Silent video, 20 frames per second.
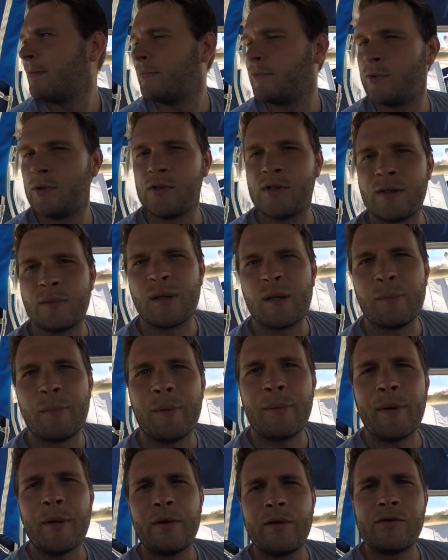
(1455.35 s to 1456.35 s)
do something
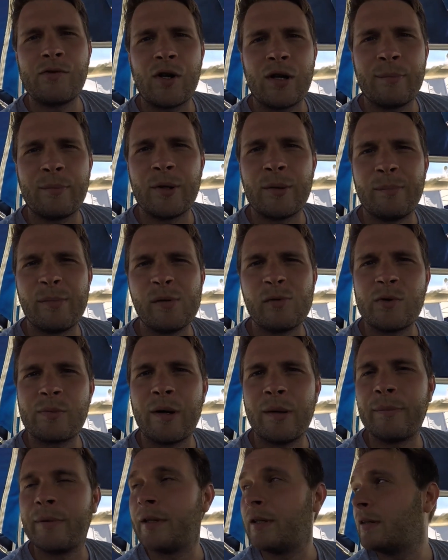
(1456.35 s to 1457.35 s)
about trying to put a bilge
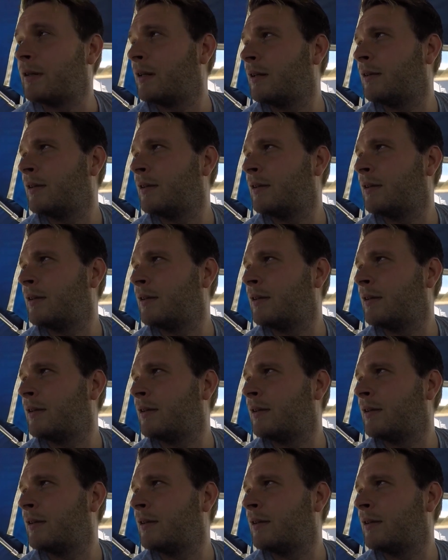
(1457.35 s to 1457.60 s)
pump in it.